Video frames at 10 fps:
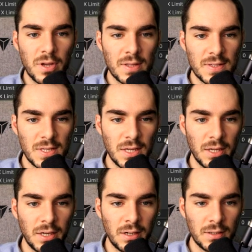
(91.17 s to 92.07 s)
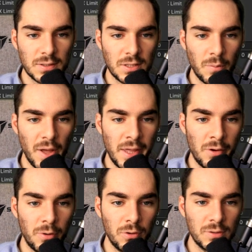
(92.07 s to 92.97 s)
can see here some
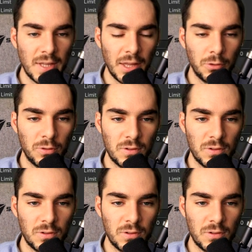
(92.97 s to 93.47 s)
arrow that